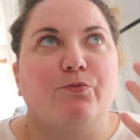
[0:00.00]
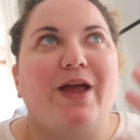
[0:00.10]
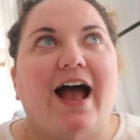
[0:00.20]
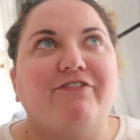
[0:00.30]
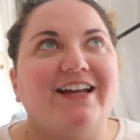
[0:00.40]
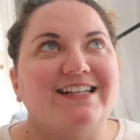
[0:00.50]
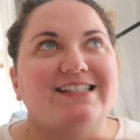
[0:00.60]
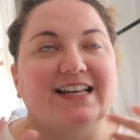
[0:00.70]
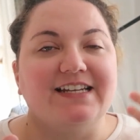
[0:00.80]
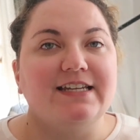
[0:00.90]
we have like a
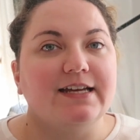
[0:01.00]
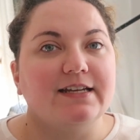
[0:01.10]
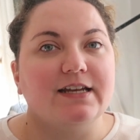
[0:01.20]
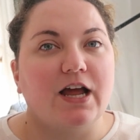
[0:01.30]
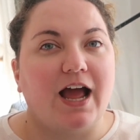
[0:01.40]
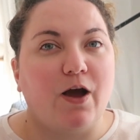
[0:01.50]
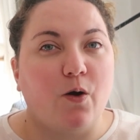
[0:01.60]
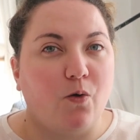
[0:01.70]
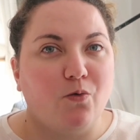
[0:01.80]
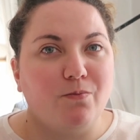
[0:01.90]
sentient
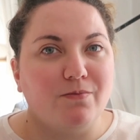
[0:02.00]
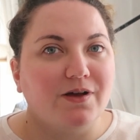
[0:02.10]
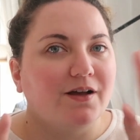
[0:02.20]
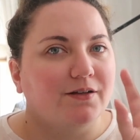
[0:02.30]
home.